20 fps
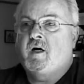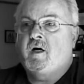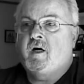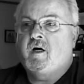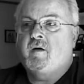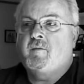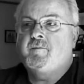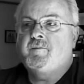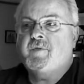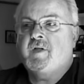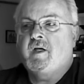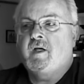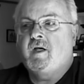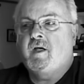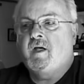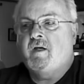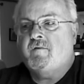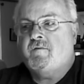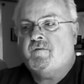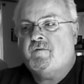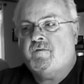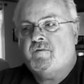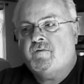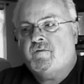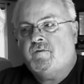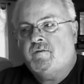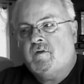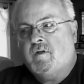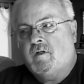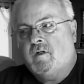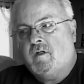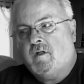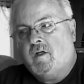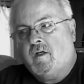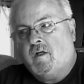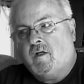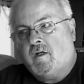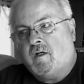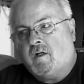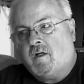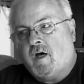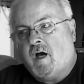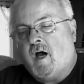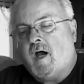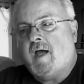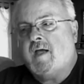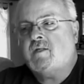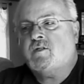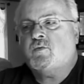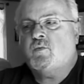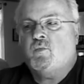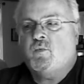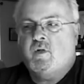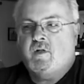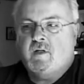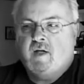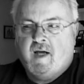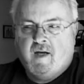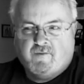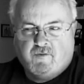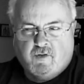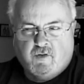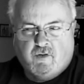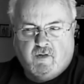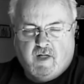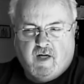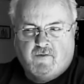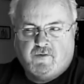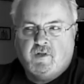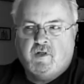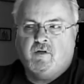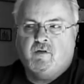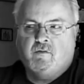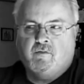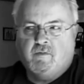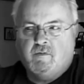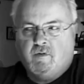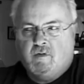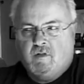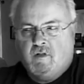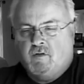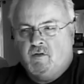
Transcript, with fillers: Um, if guys, when after you're, after you're,